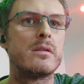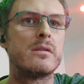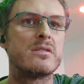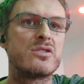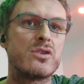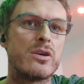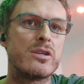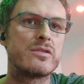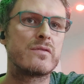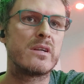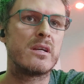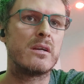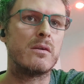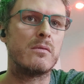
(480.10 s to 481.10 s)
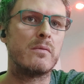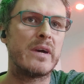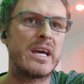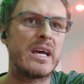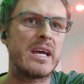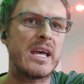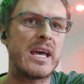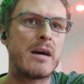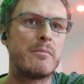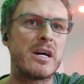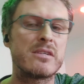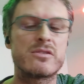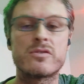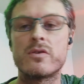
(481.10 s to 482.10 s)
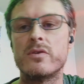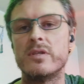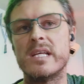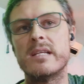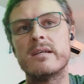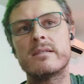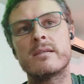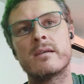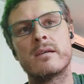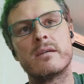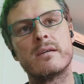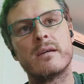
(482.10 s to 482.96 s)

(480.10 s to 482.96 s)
The surgery, where, how much, who did it?